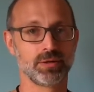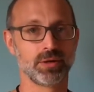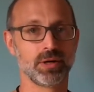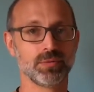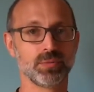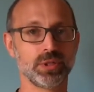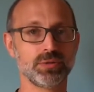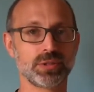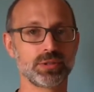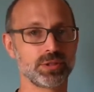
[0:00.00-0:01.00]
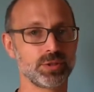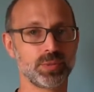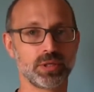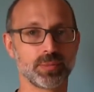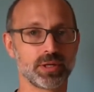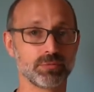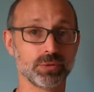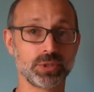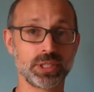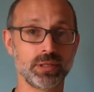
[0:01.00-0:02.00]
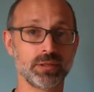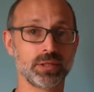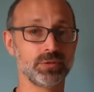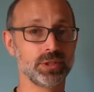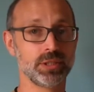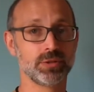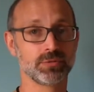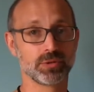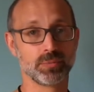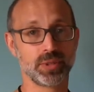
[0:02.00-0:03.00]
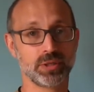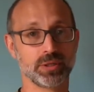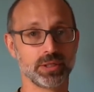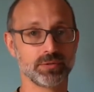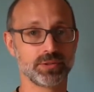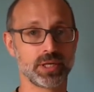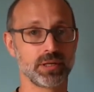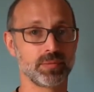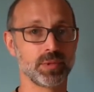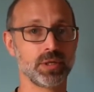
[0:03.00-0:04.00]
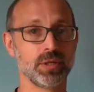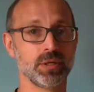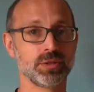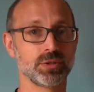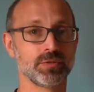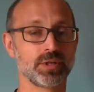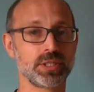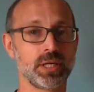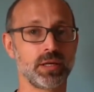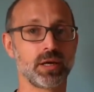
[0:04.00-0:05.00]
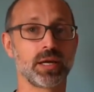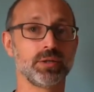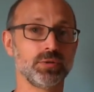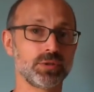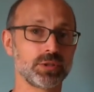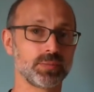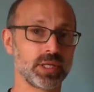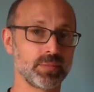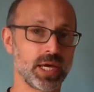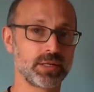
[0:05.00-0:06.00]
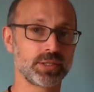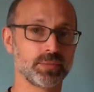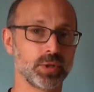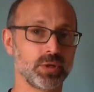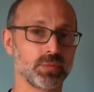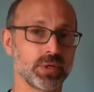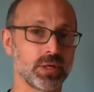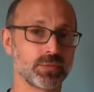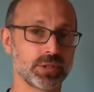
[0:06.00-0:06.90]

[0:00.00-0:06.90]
All right, we use this to speak about a routine that you did over a period of time. So if I say I used to play basketball when I was